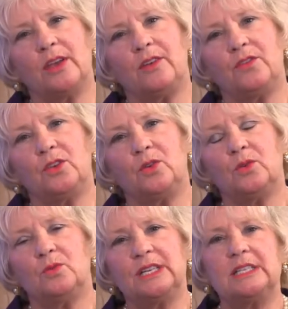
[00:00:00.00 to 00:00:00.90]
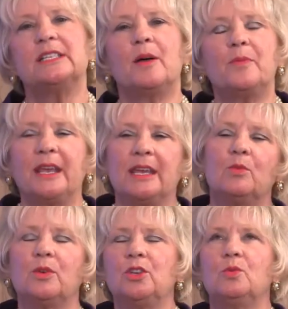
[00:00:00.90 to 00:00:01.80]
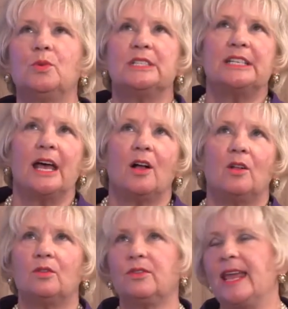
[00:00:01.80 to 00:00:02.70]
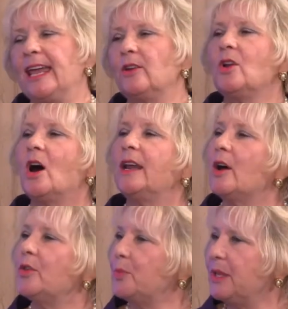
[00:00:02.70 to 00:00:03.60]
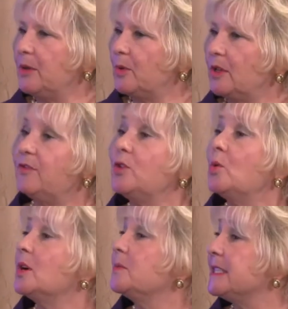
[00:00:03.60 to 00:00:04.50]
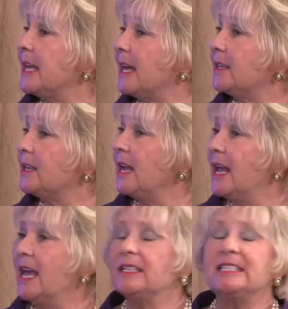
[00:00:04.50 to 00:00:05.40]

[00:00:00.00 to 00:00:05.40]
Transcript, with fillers: if you did something, it, you would tell eight or nine other people if you were upset. Yeah.